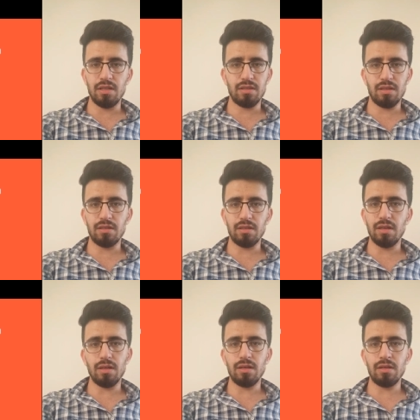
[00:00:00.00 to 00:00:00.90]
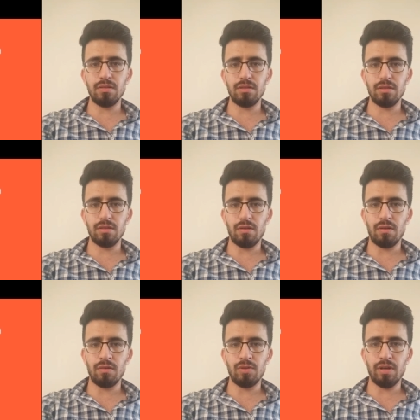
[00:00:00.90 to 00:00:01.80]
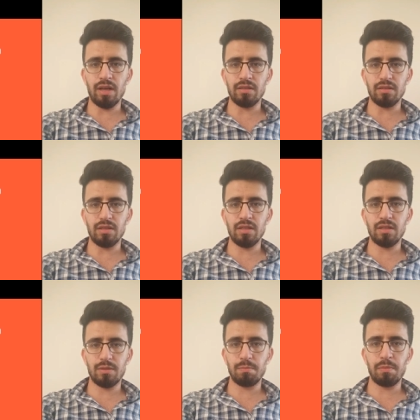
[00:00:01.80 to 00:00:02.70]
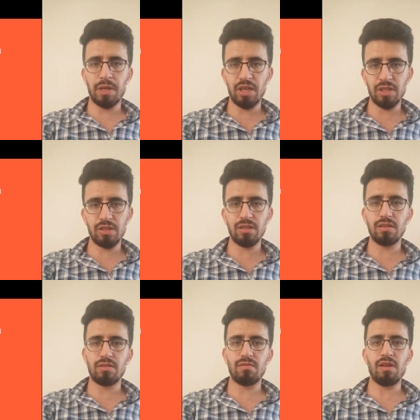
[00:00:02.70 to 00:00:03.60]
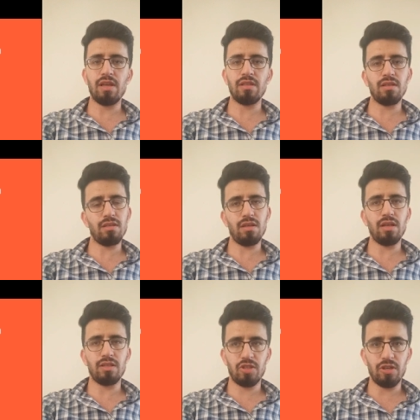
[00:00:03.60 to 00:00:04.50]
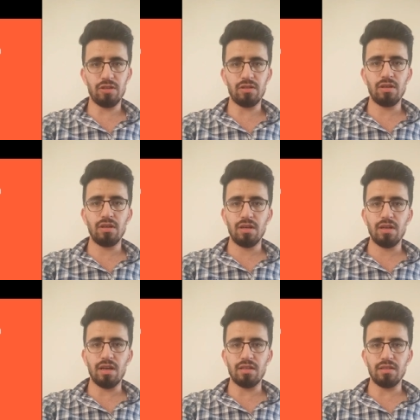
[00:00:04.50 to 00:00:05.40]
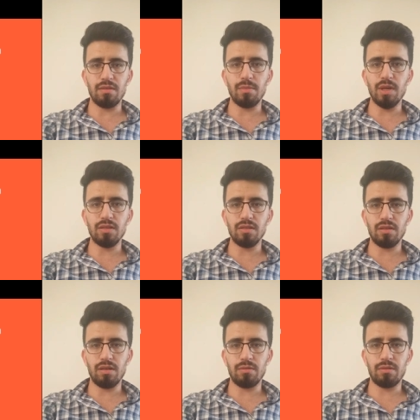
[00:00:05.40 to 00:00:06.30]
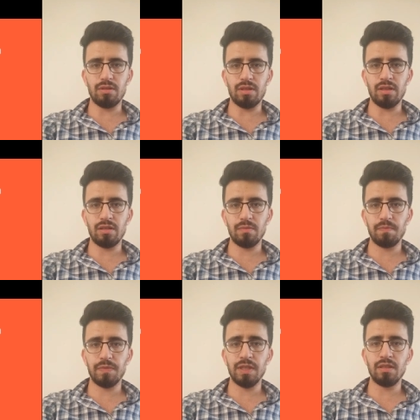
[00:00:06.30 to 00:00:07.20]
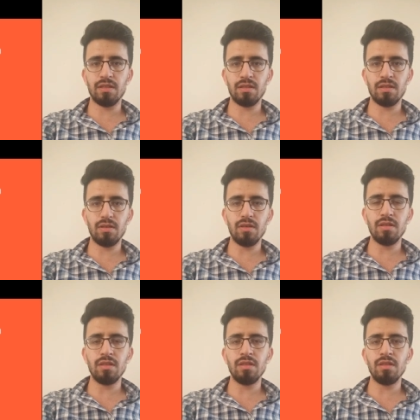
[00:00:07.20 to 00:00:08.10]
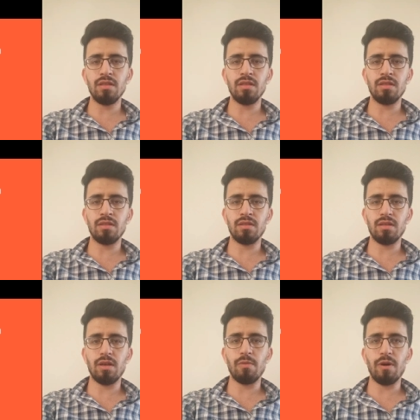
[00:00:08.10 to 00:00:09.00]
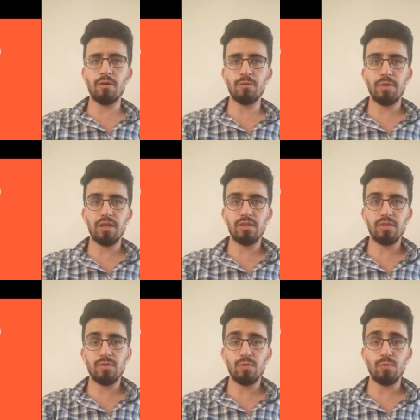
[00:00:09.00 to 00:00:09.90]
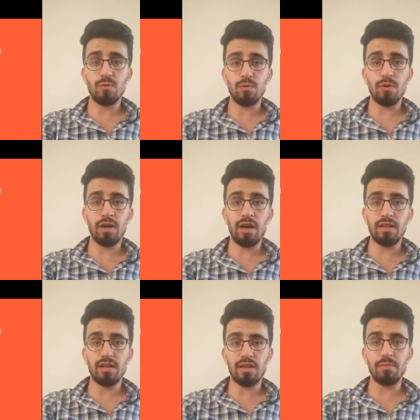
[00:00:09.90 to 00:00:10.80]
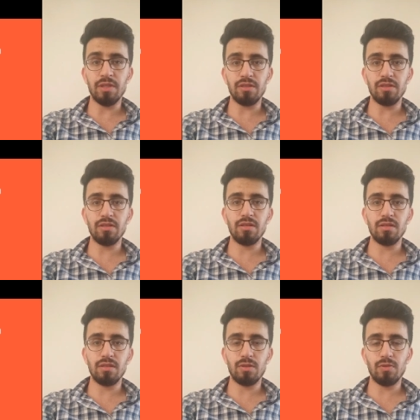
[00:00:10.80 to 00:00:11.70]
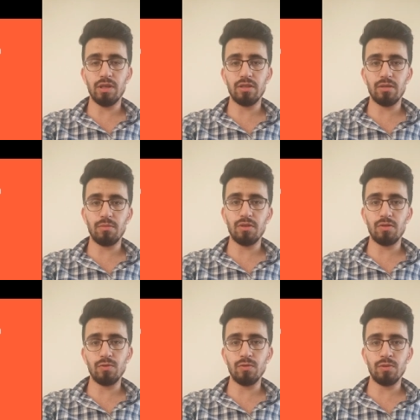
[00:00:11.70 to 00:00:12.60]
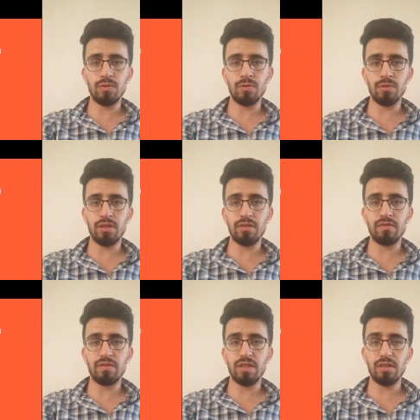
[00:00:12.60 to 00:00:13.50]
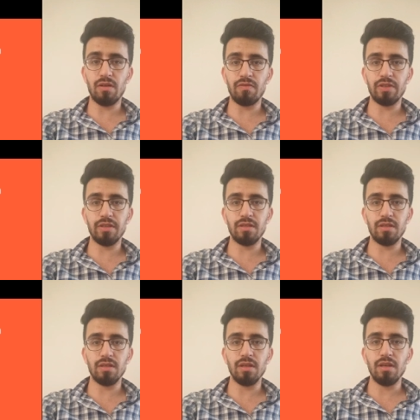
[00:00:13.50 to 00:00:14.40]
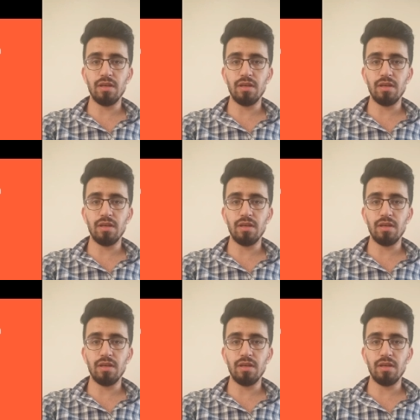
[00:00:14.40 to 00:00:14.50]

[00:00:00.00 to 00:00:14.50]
It's an urgent call to address patient-related delayed care as a major health threat. This study is about patients who had an emergency situation but due to their fear of getting